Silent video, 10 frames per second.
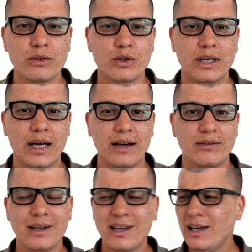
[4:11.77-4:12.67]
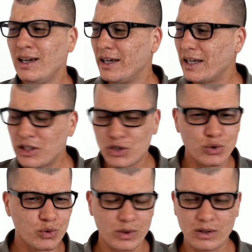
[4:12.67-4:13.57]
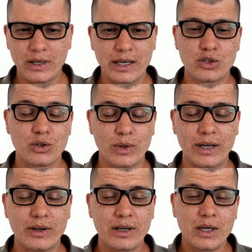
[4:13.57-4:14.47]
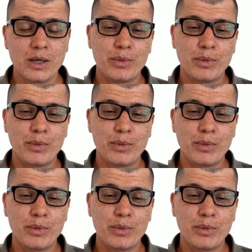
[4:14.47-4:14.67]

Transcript: You can have issues with connection or whatever,